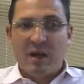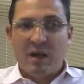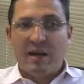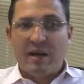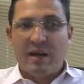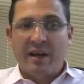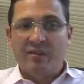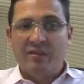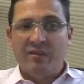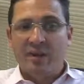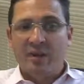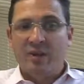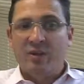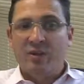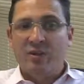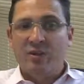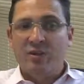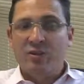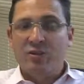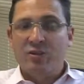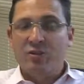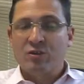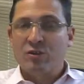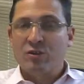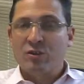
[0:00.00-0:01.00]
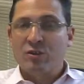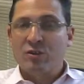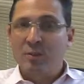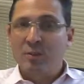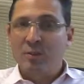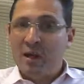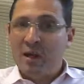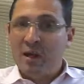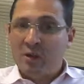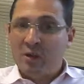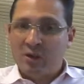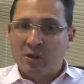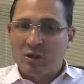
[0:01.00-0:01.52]
and executives should
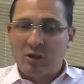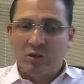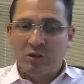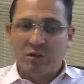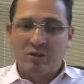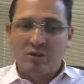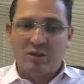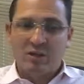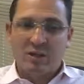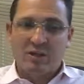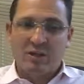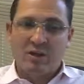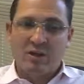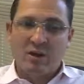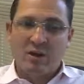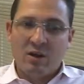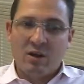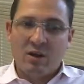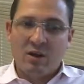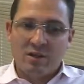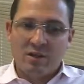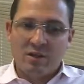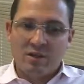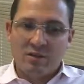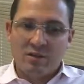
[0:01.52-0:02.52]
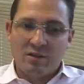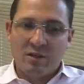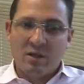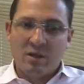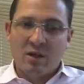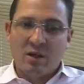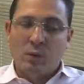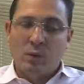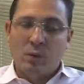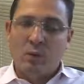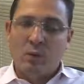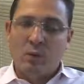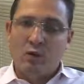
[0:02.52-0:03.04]
develop such technologies
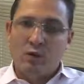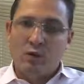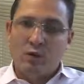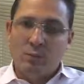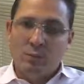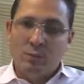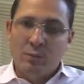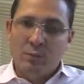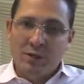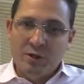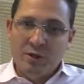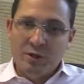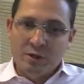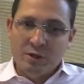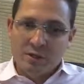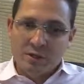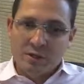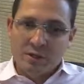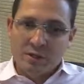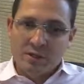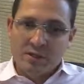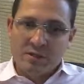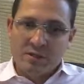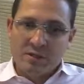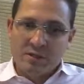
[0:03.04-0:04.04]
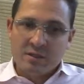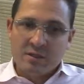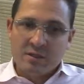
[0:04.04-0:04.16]
which should be used